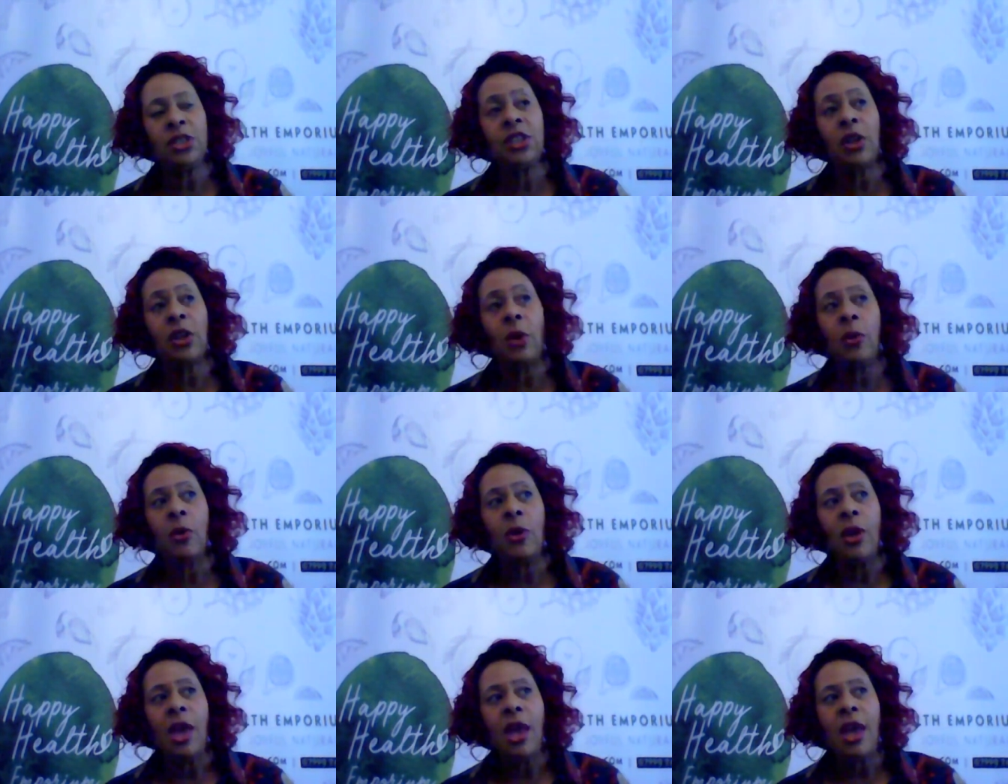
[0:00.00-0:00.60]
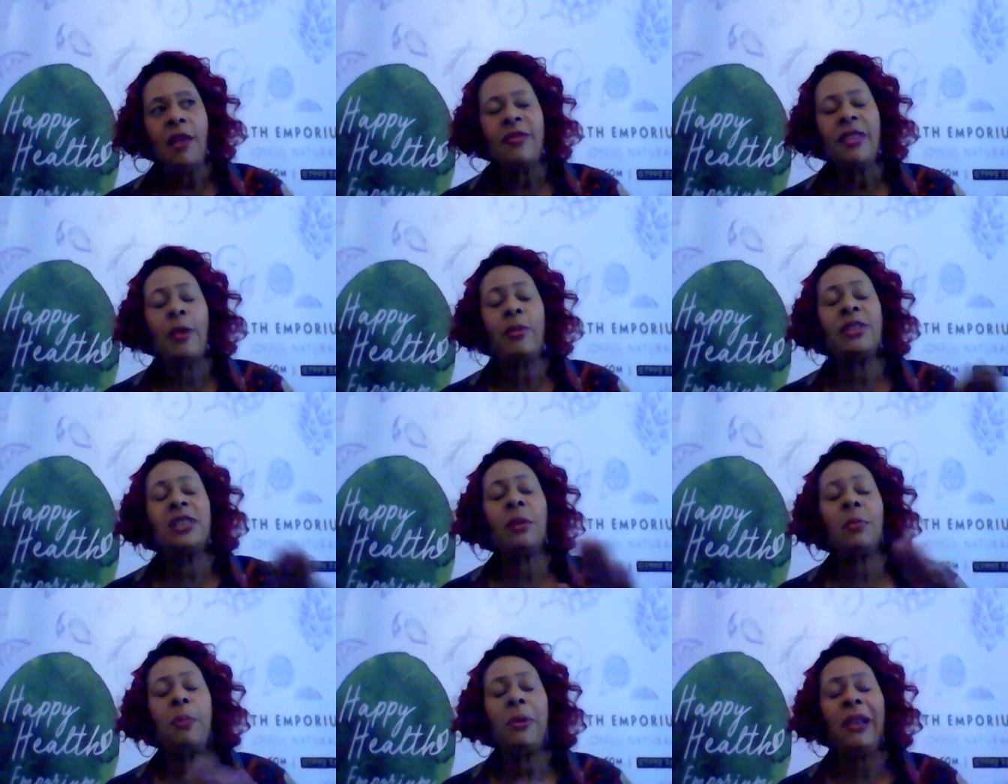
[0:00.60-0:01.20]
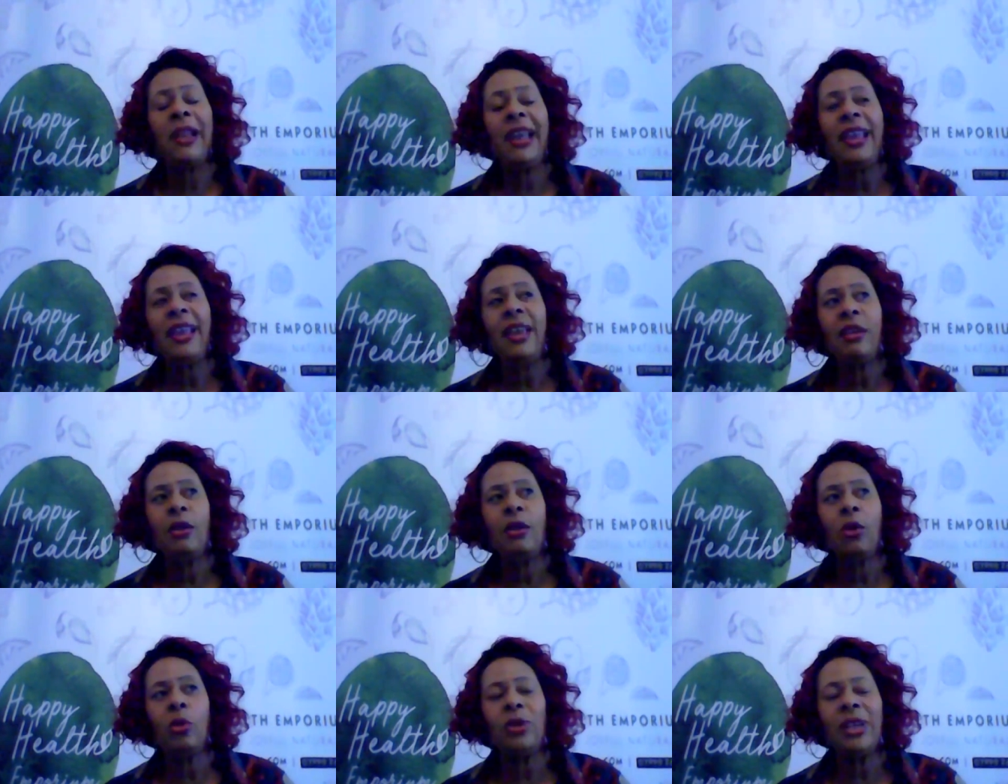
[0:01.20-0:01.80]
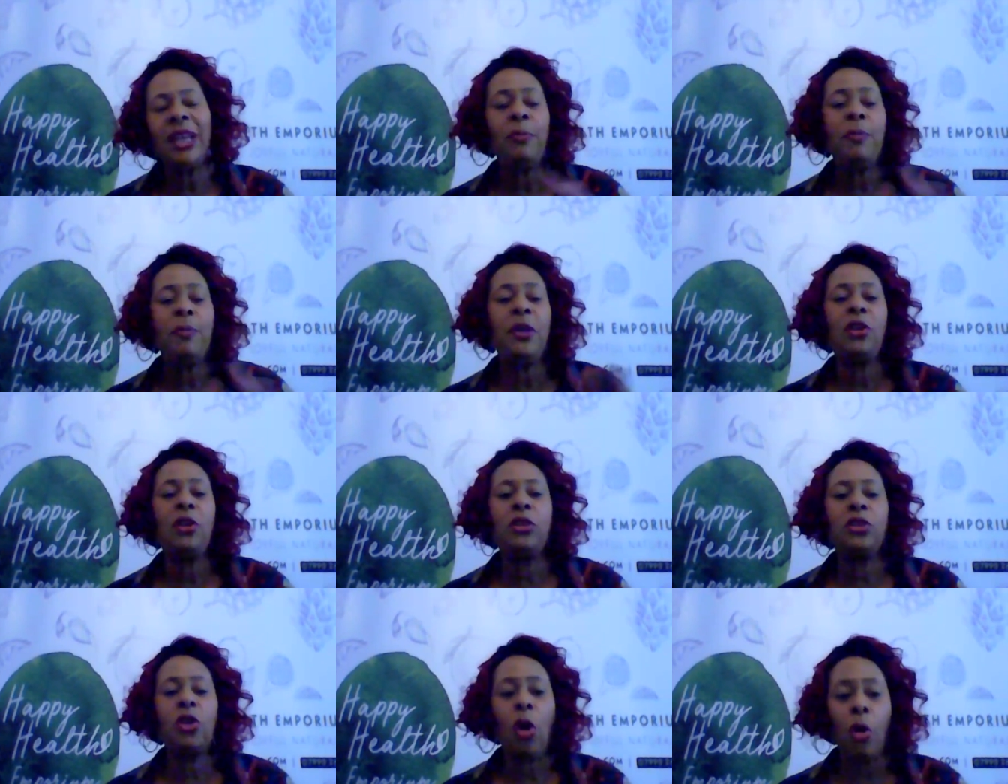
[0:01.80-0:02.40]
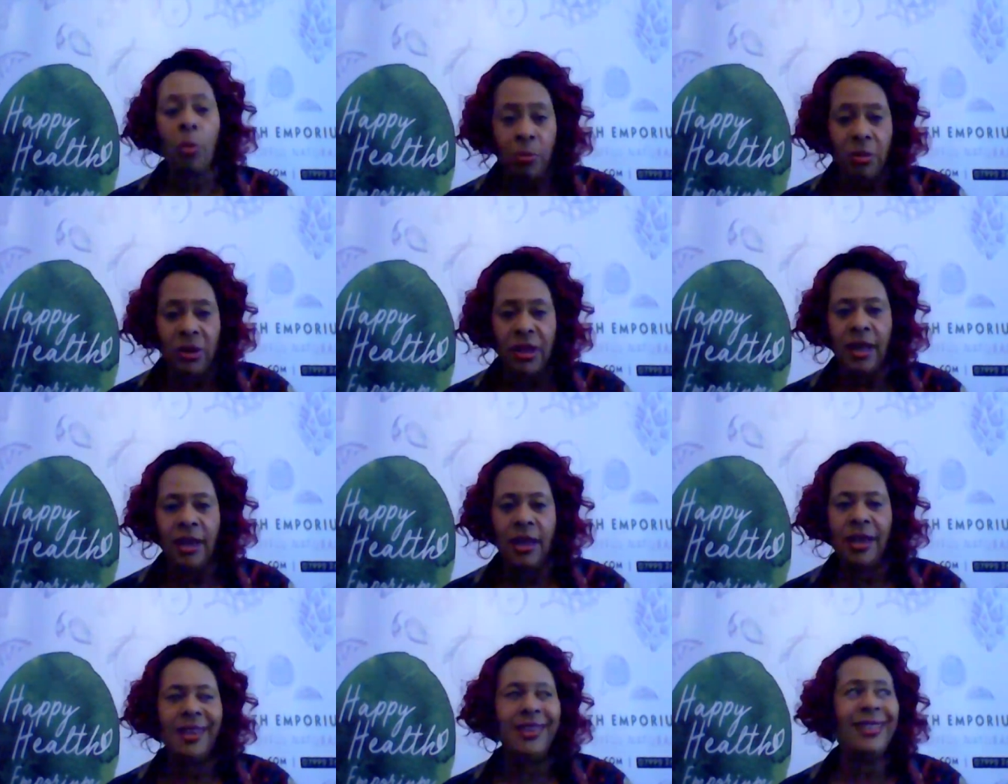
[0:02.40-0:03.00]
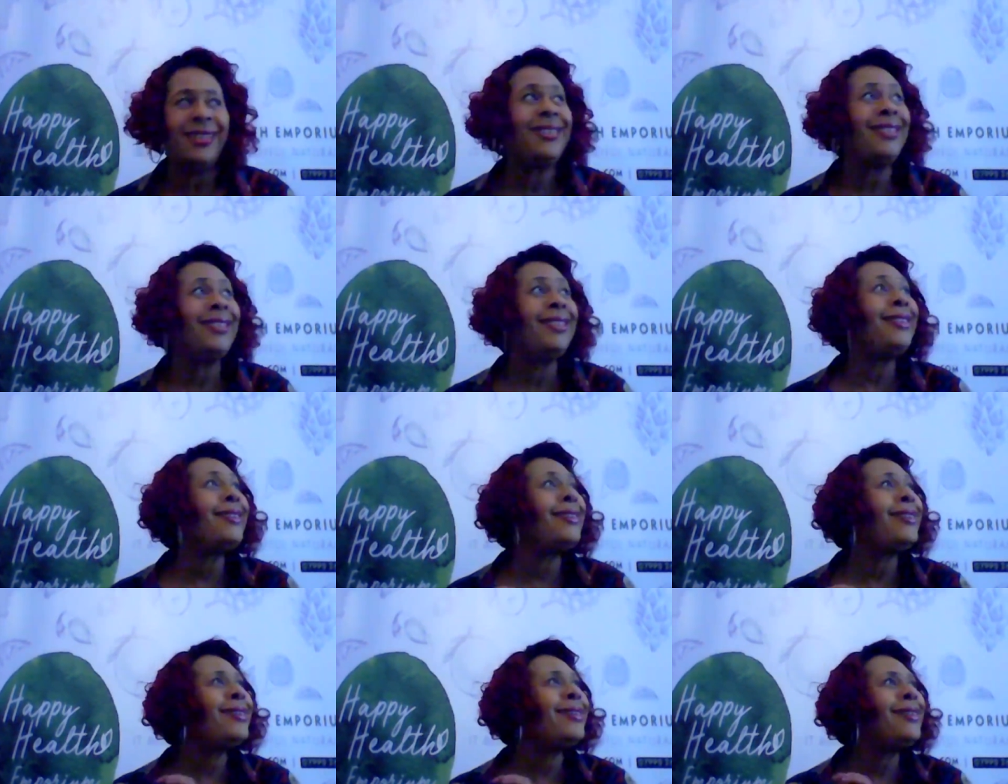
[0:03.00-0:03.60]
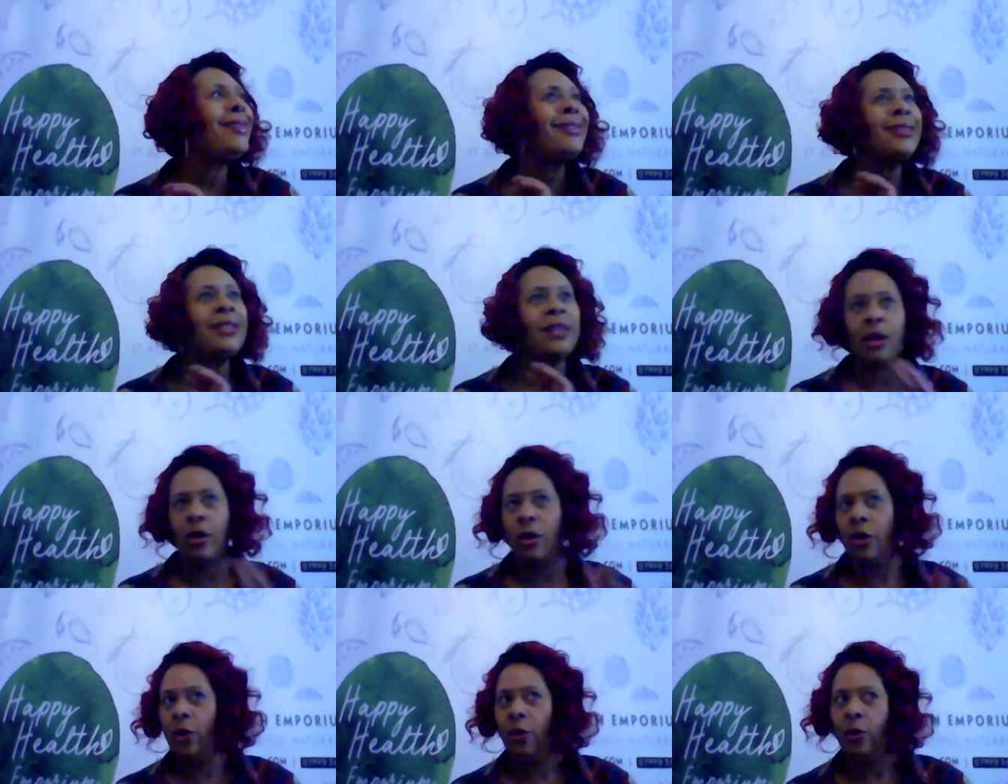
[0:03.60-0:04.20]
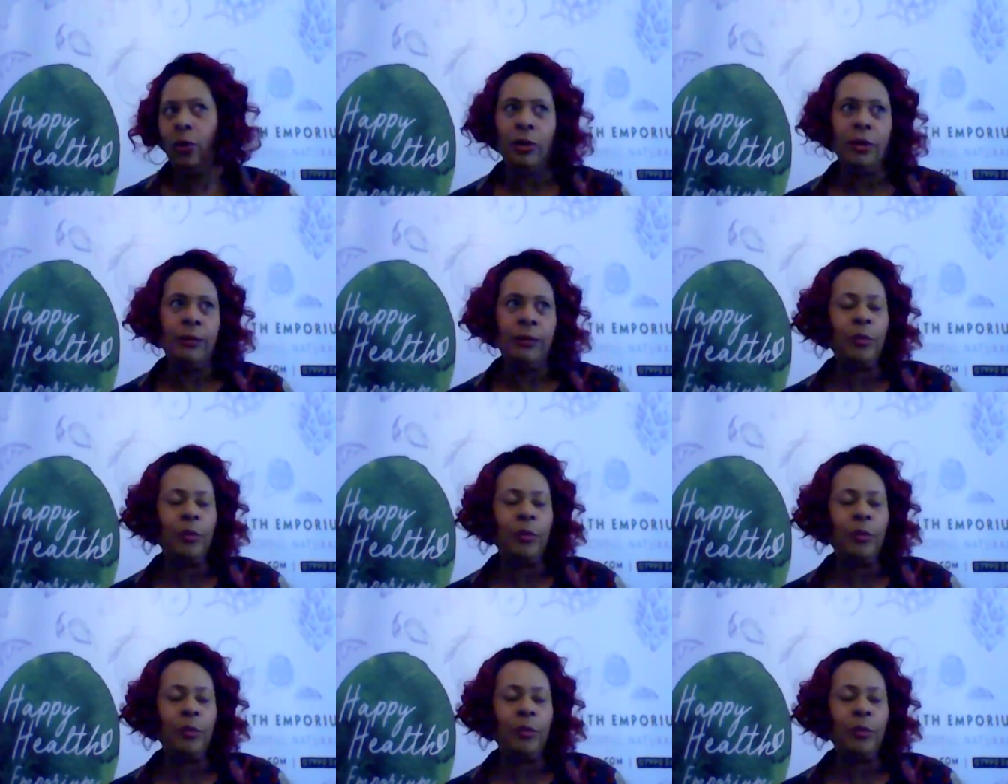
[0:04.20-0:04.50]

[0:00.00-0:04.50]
So there was a play called Ippy Tomby years ago